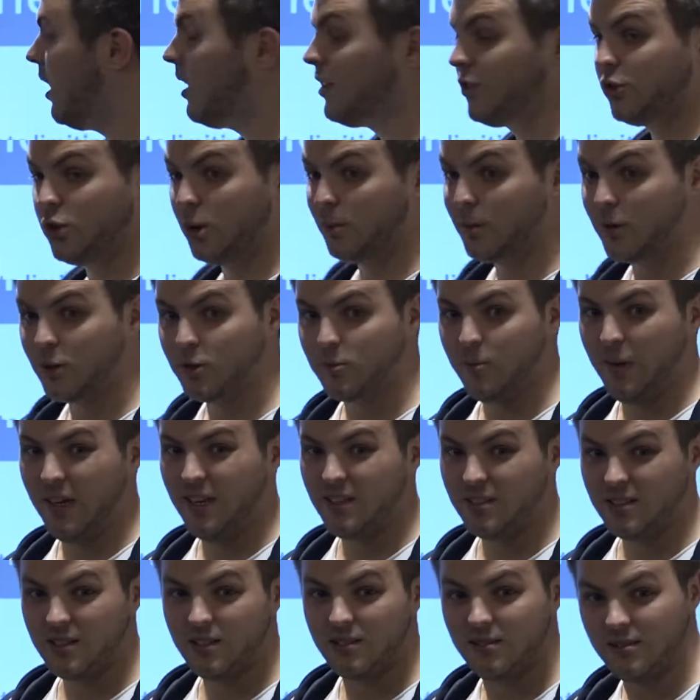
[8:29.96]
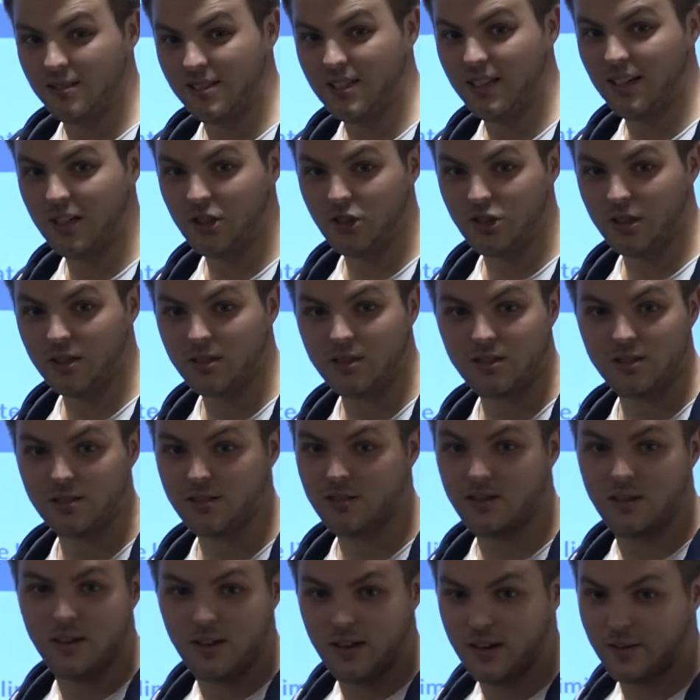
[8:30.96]
Domino's Pizza, delicious,
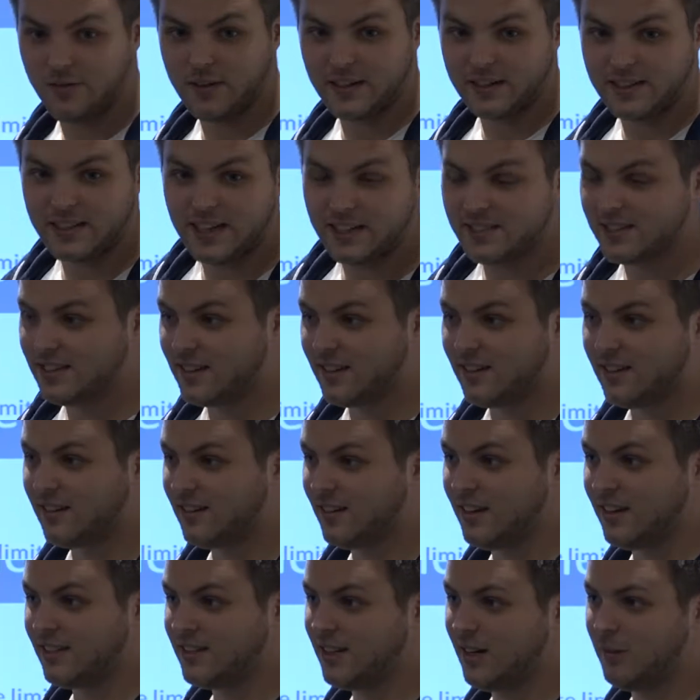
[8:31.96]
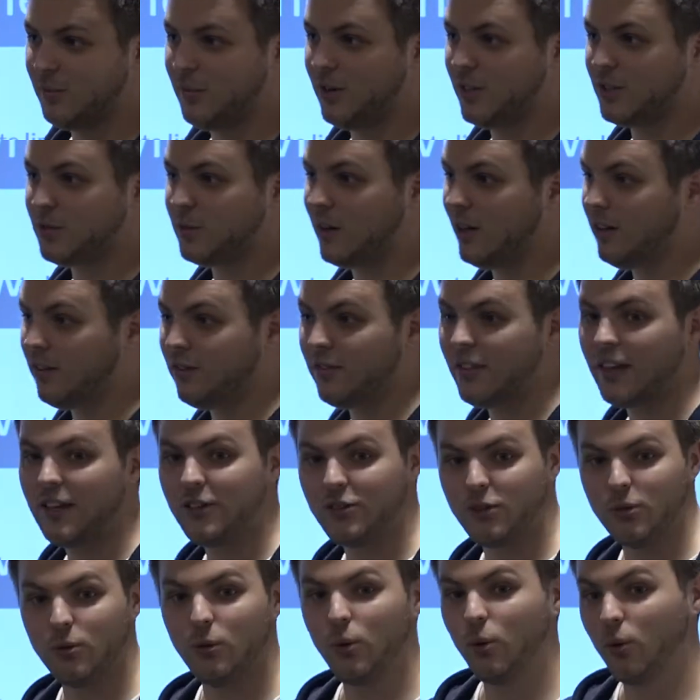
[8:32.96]
fantastic example as well. They
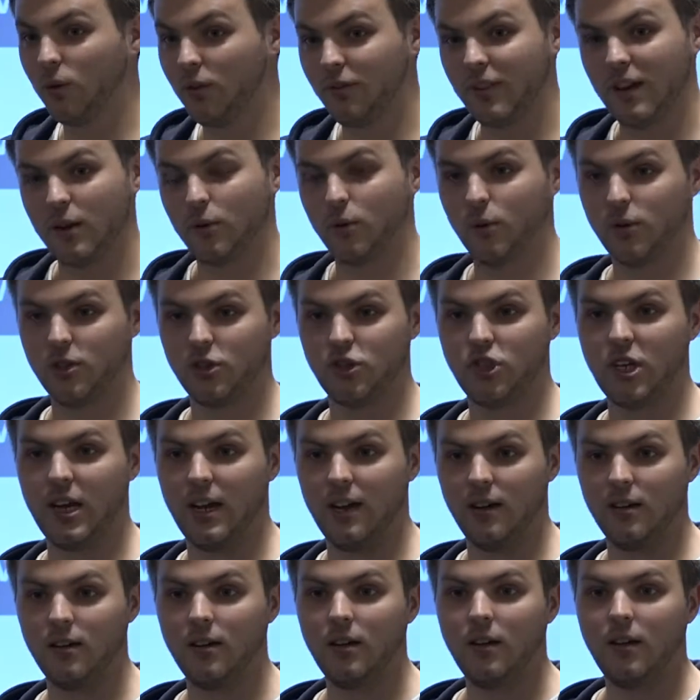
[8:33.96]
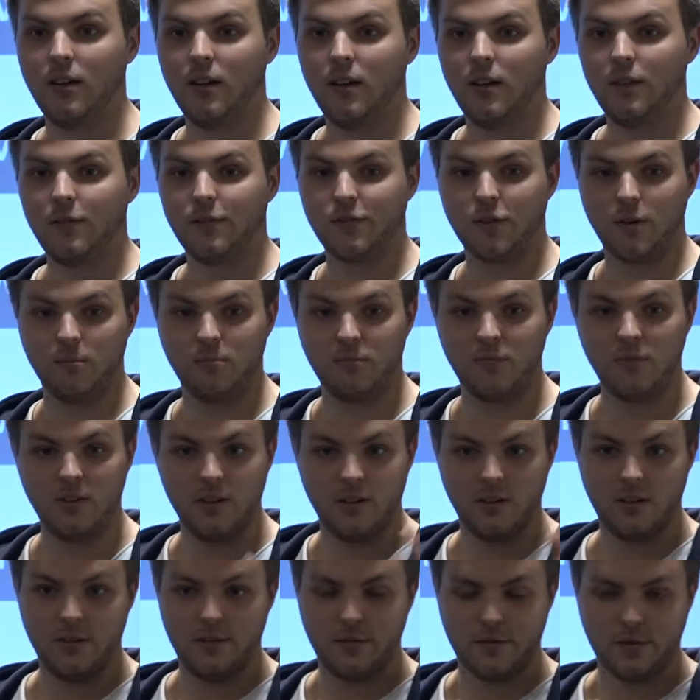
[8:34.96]
do all of their order chain from
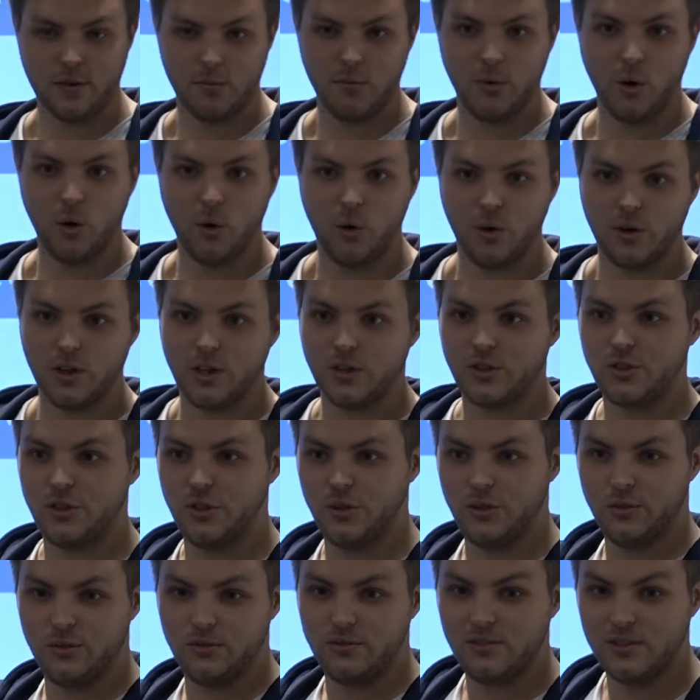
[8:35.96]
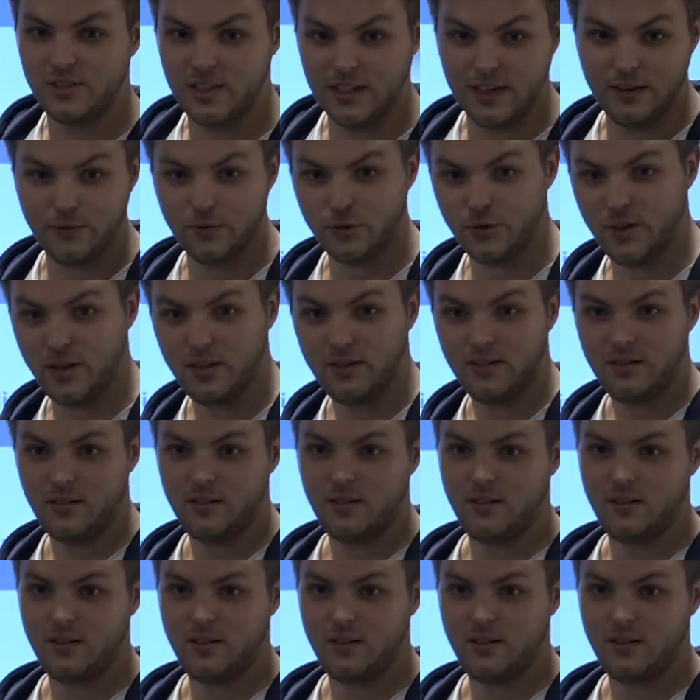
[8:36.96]
order to delivery